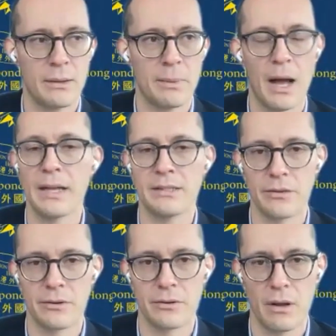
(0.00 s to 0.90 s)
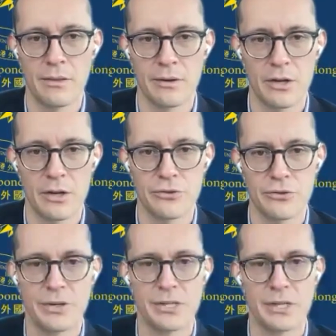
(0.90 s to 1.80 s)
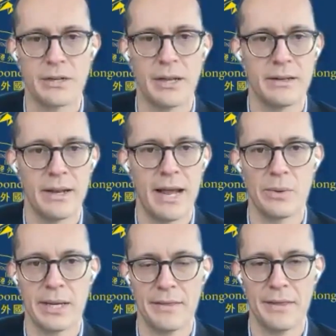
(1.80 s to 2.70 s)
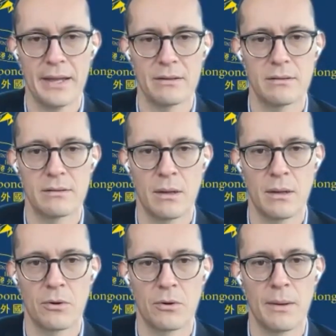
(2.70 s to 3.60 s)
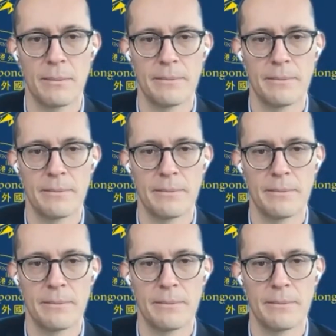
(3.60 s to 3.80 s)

behind other countries, and how do we get that number up?